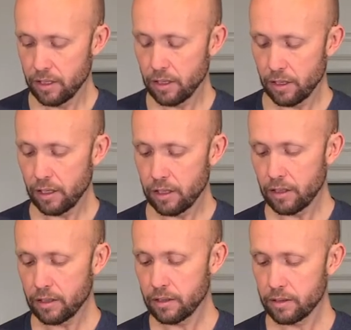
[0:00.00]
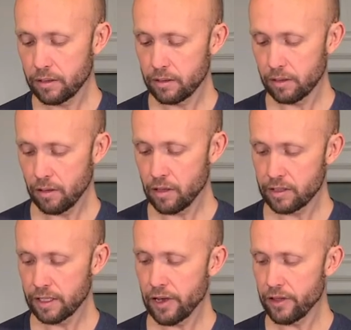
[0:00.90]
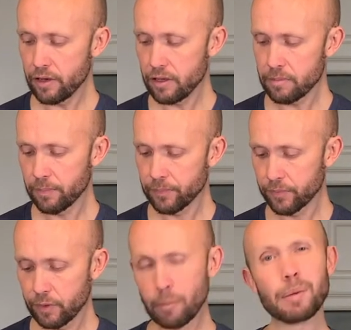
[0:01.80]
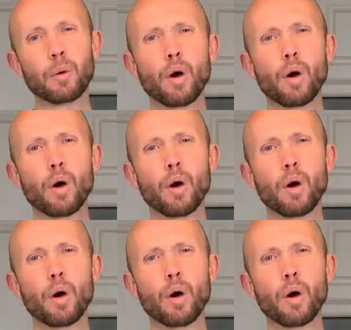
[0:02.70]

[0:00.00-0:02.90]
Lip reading: all together, or maybe 1